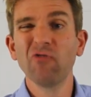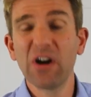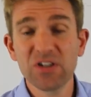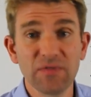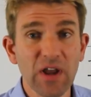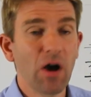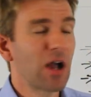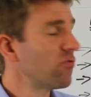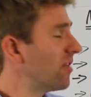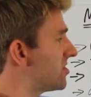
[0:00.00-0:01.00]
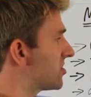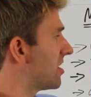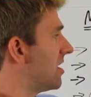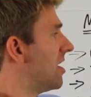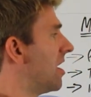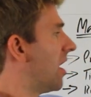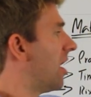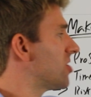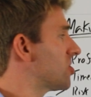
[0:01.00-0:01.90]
relatively higher risk uh,